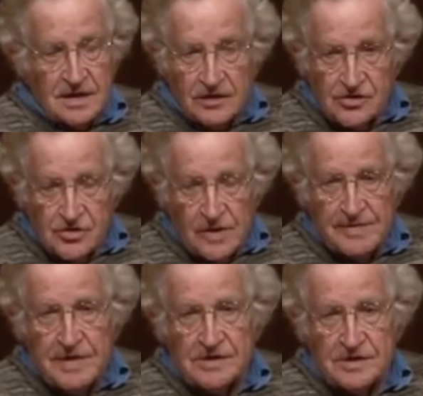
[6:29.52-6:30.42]

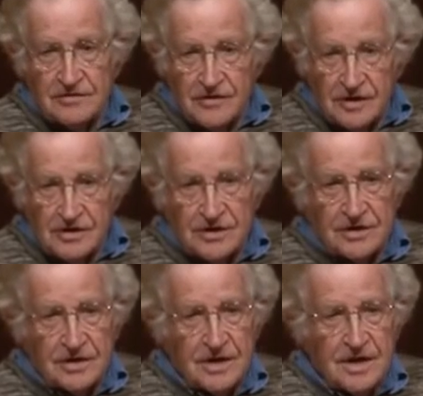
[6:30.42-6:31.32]
extremist
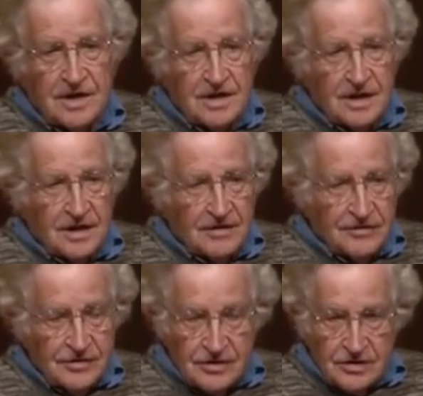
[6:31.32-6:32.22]
version
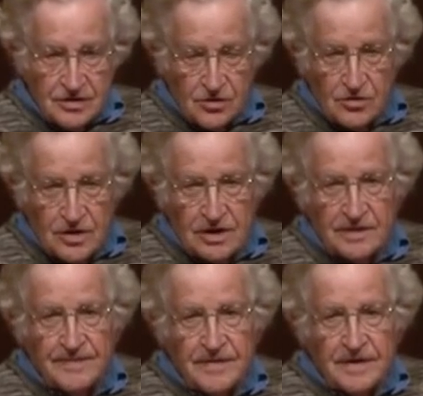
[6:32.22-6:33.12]
of
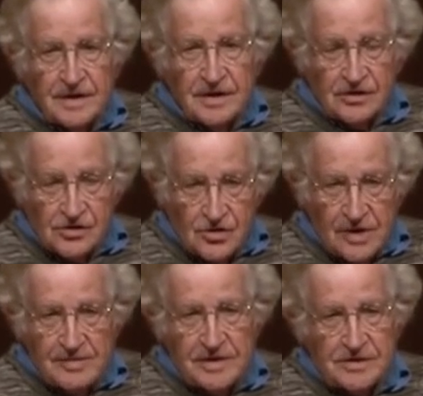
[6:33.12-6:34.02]
Saudi
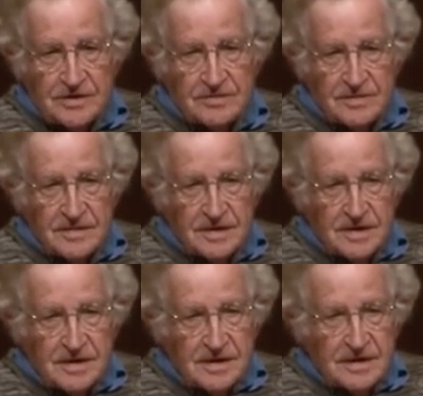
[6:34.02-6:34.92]
extremism
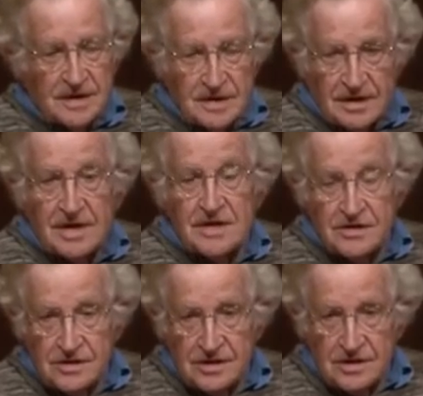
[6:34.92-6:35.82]

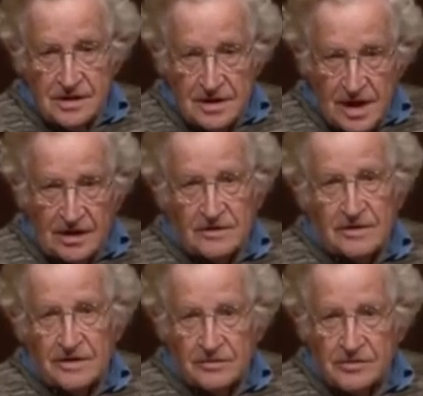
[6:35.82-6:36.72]
is the
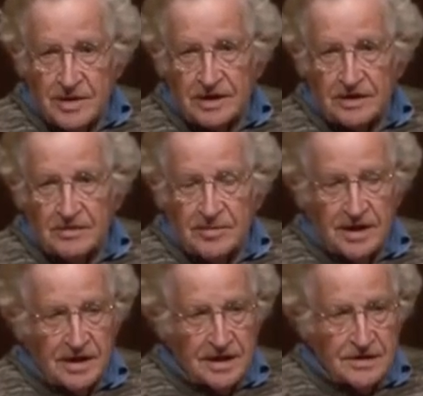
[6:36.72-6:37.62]
doctrine that was picked up
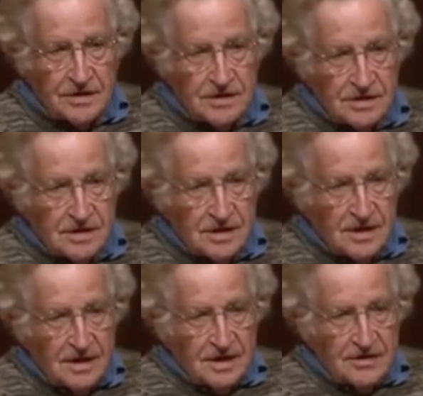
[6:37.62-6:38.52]
by ISIS.
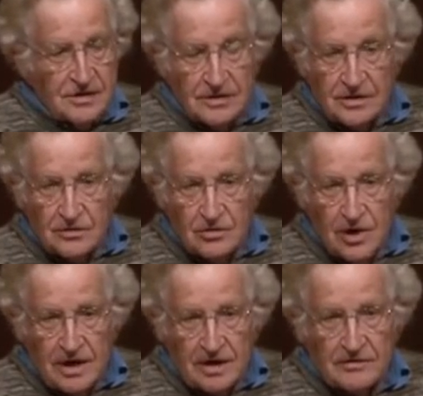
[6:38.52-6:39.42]
So it
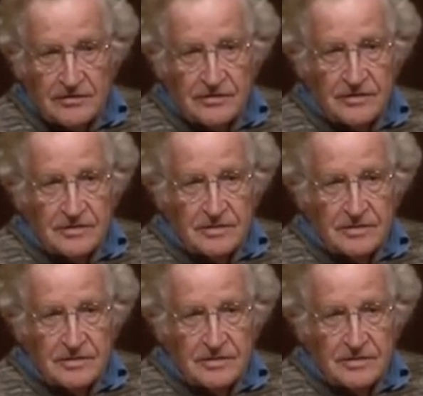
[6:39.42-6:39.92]
grew out of,